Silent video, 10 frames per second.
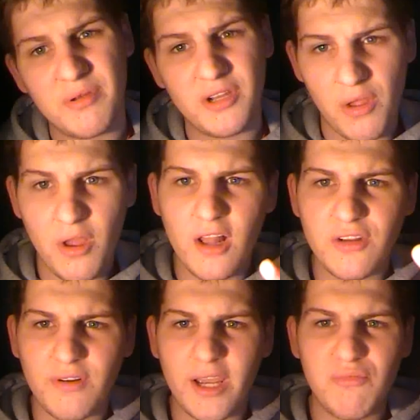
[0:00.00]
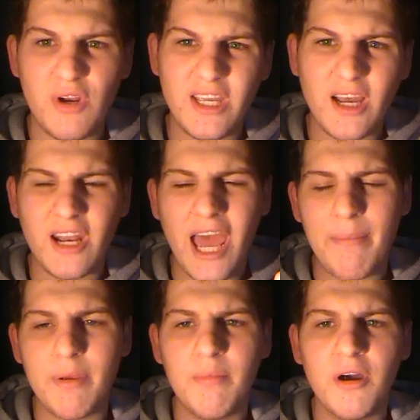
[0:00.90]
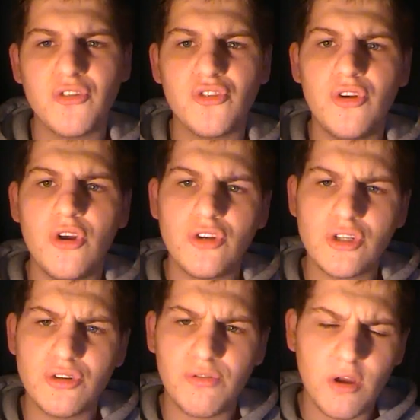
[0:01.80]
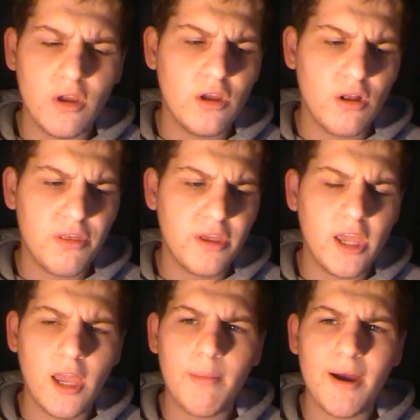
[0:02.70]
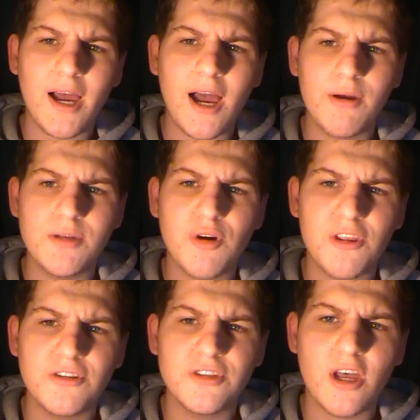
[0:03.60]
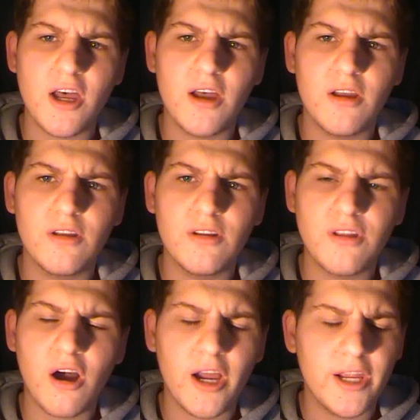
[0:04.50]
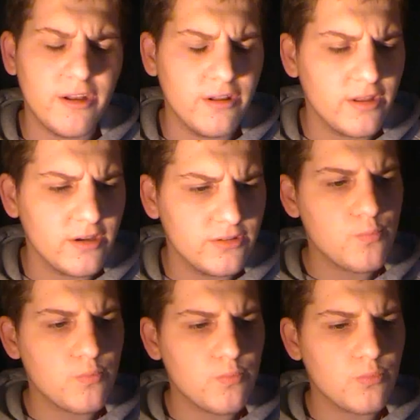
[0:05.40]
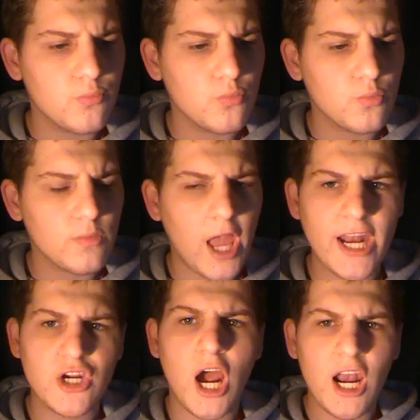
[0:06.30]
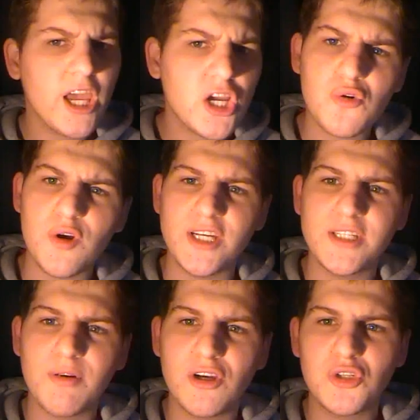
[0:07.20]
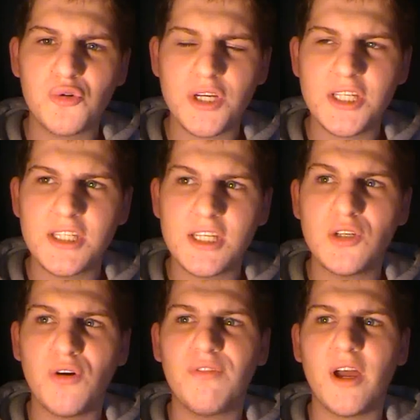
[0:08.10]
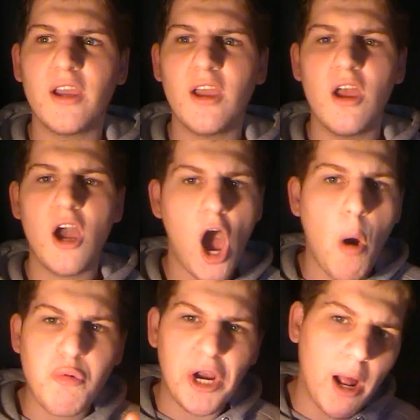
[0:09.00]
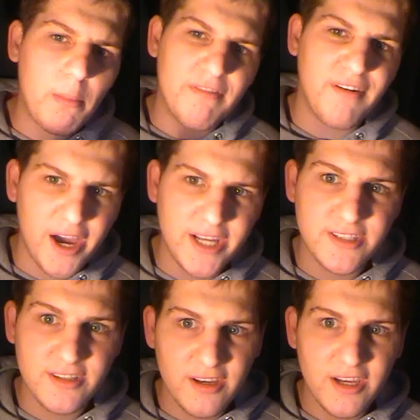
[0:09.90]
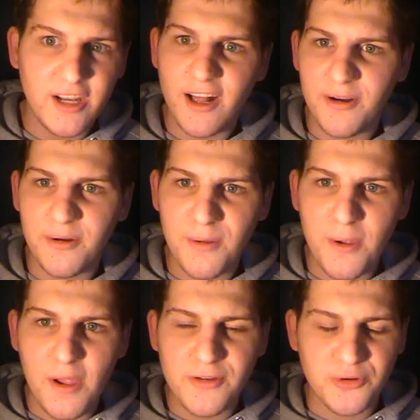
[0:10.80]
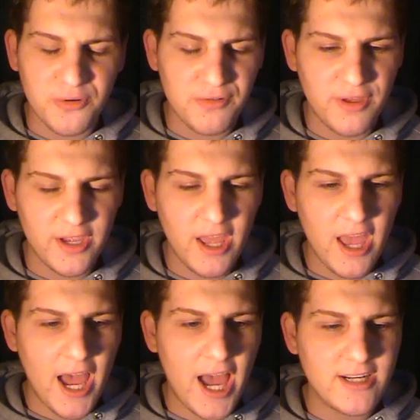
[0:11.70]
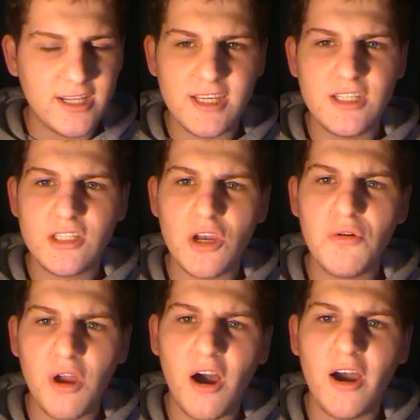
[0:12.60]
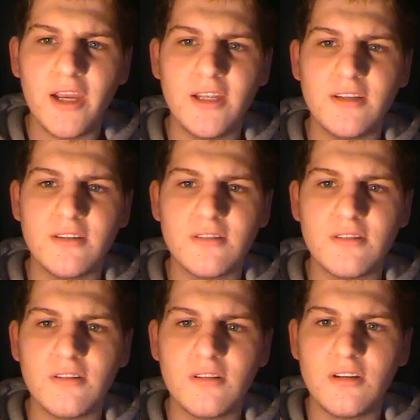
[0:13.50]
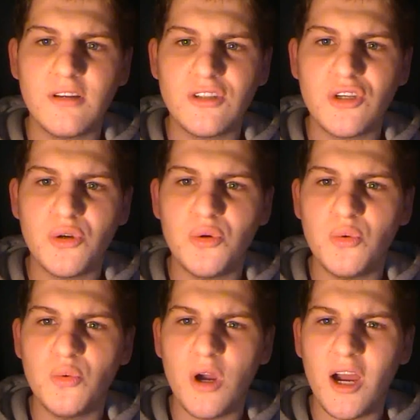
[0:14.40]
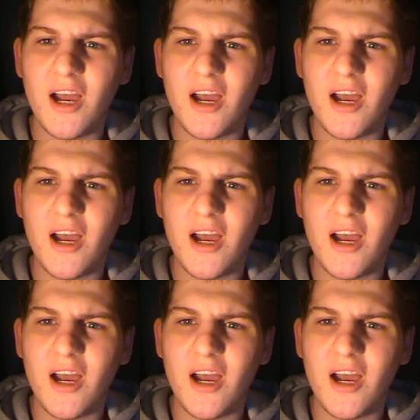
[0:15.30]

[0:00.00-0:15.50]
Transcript: but, you know, sort of like really unhappy person, just sort of, you know, thinking about how his brothers died and things. And I like Chris, because Chris is this sort of like, I'll break up the fight, you know, sort of thing. And he's so kind to